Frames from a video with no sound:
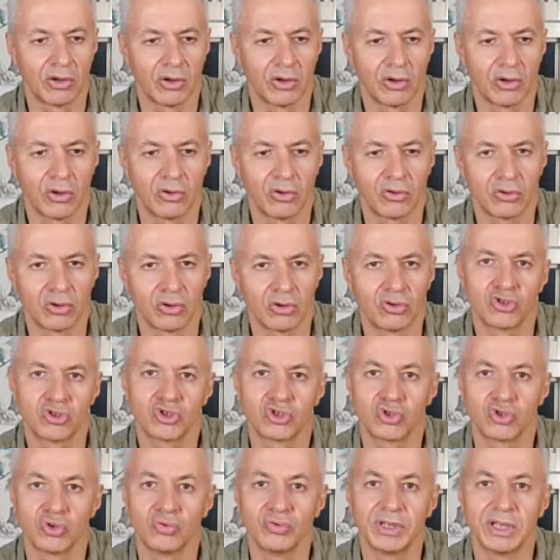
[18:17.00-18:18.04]
a
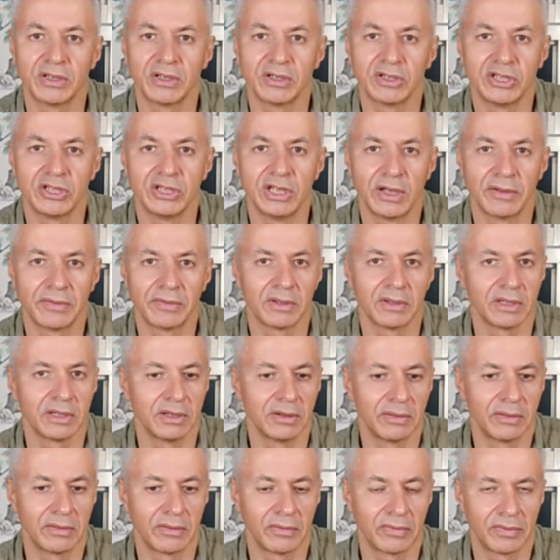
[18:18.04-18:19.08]
show that she does in
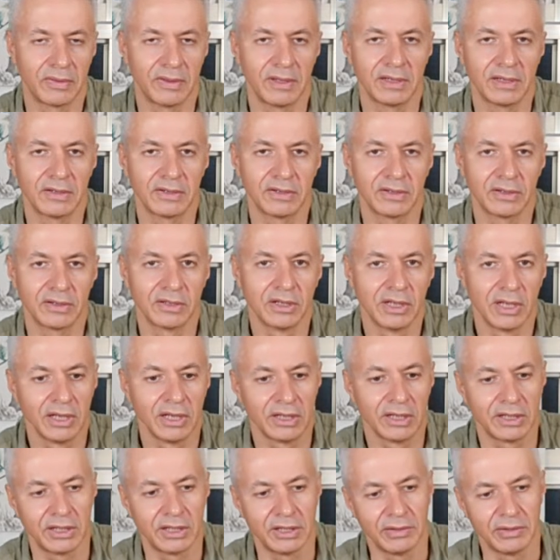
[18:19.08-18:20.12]
the theater.
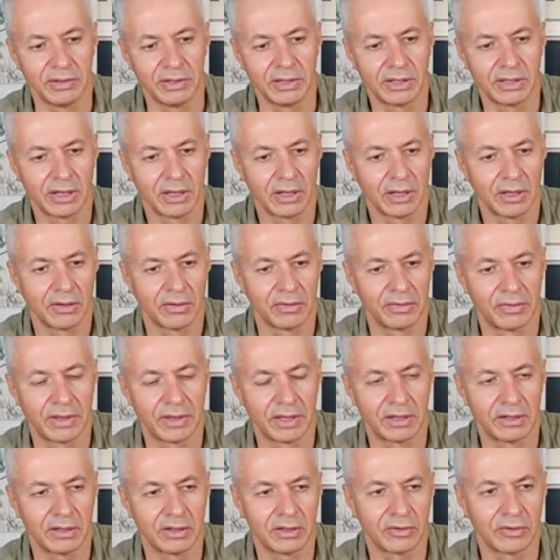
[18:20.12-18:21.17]
He
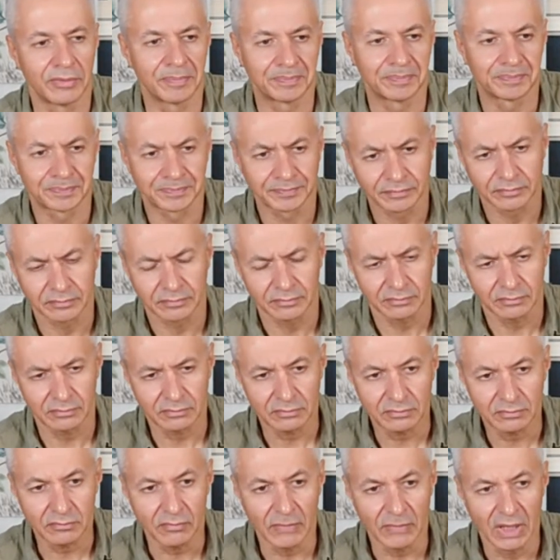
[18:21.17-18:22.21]
then
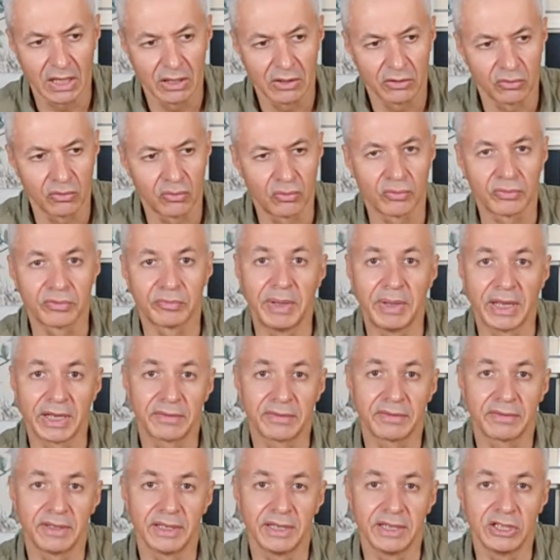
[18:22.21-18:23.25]
goes
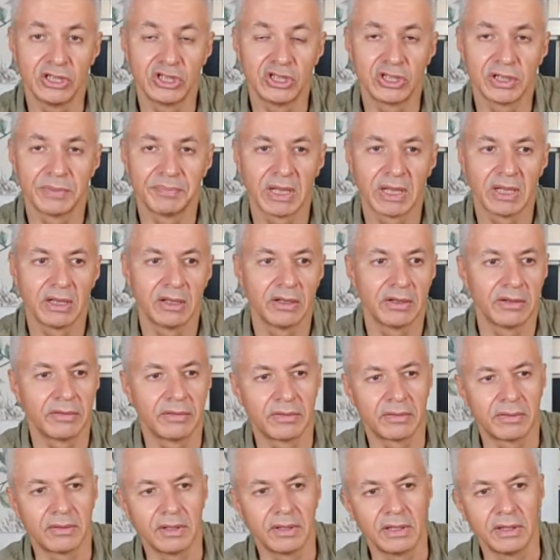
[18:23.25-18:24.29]
backstage,
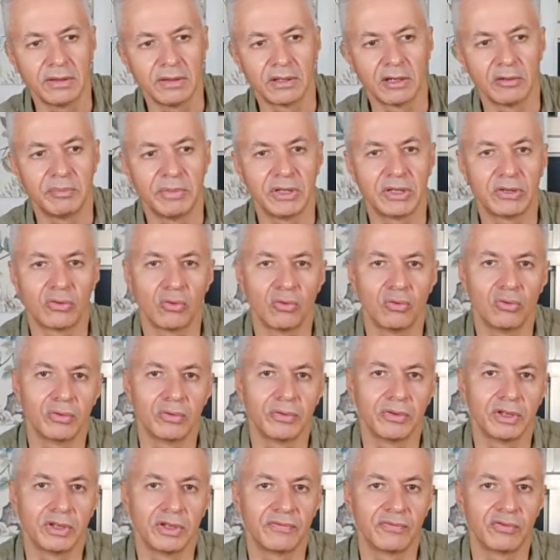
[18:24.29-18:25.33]
sees a little bit all the
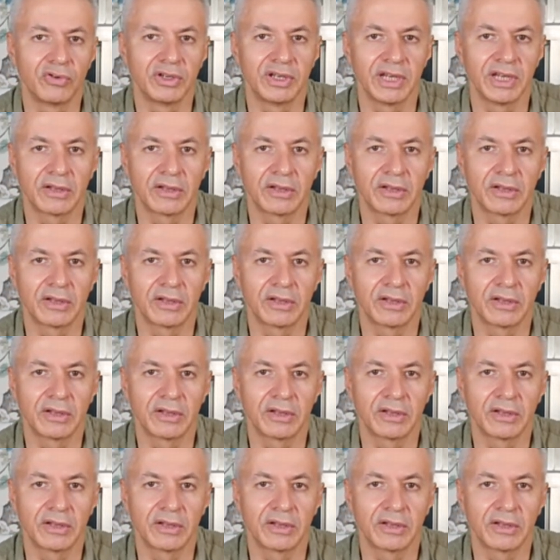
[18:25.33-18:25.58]
different